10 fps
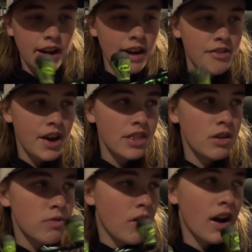I've had
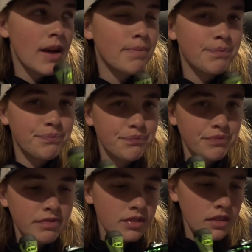the rod
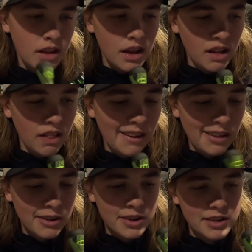a lot
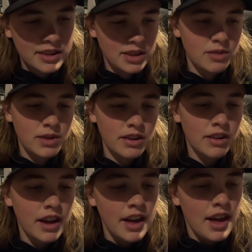longer than the reel.
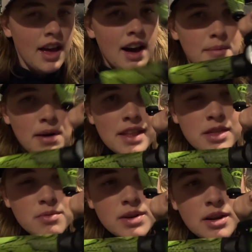I bought
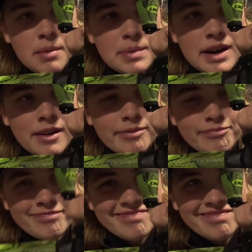the reel about
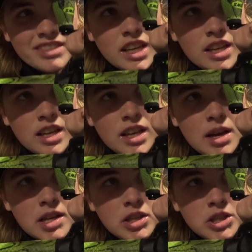
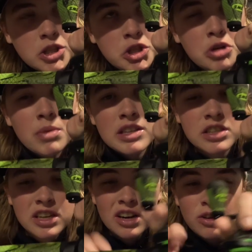2 months
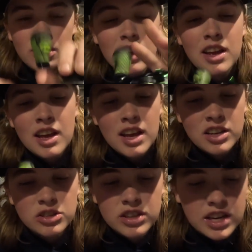ago,
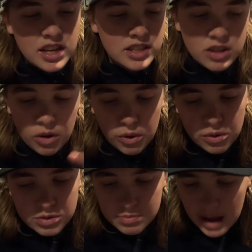so then it's a
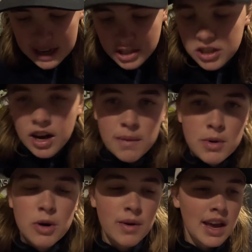whole matching
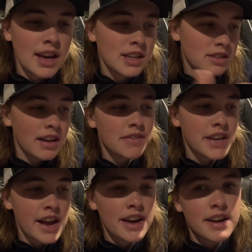combo, and it's
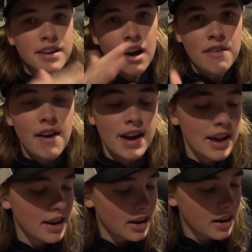left-handed, not
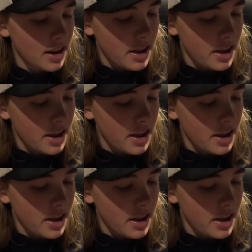right-handed.